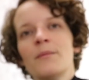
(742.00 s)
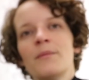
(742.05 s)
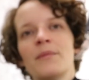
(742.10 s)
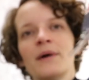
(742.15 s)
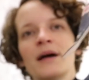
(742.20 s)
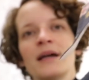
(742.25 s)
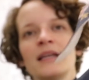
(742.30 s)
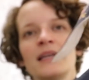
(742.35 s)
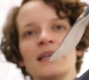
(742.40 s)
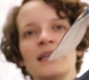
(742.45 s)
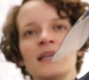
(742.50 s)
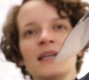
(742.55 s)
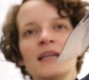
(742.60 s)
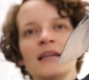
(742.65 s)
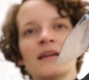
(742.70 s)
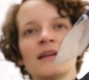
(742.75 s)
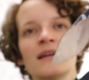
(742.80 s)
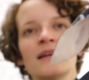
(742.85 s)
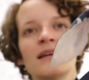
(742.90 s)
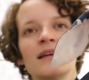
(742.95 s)

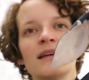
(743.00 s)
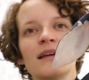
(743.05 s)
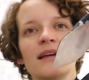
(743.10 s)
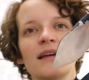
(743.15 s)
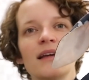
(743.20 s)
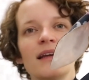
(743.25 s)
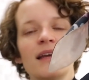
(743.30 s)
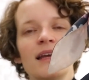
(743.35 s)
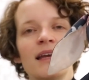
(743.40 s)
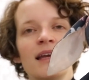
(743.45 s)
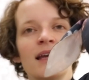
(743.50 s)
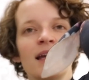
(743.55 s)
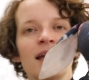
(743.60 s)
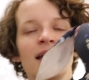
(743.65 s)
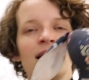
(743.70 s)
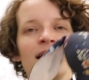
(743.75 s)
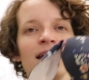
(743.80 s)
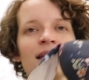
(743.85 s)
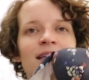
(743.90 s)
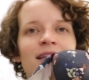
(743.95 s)
bunny,
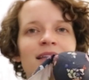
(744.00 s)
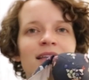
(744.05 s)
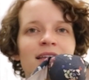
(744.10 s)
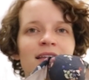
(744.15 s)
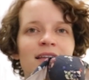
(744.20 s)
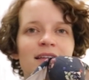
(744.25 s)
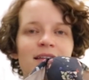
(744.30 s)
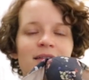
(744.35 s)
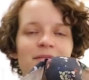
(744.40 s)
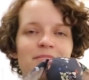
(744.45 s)
and